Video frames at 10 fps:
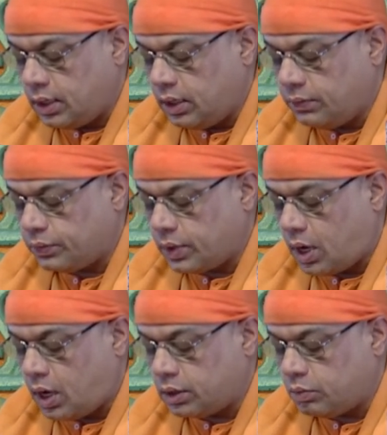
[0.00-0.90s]
if
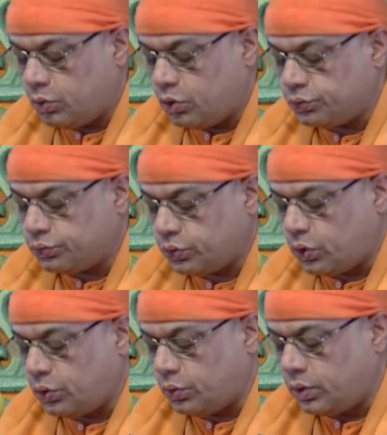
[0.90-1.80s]
not more
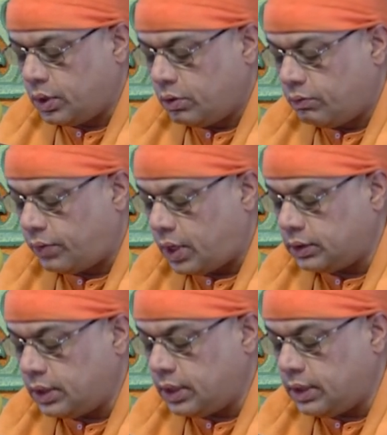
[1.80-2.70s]
so, for
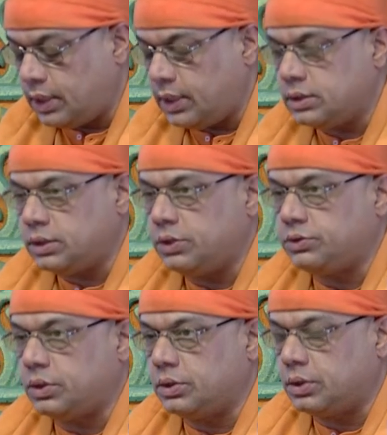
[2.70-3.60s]
the
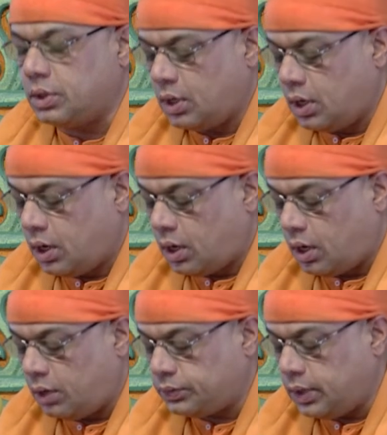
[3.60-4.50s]
realization
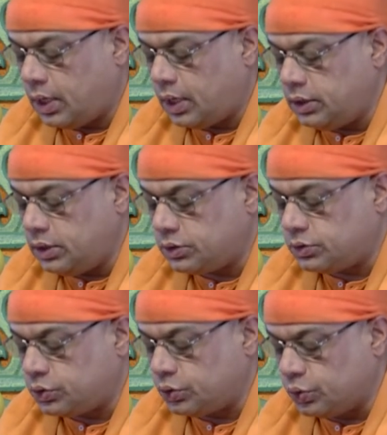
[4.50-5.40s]
of the highest
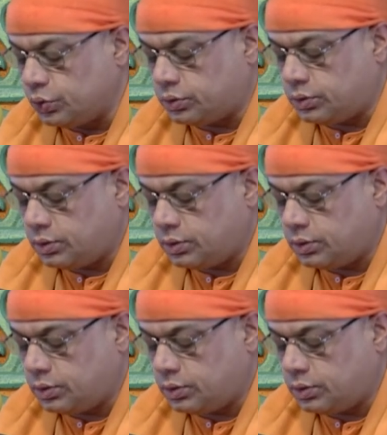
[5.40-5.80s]
truth.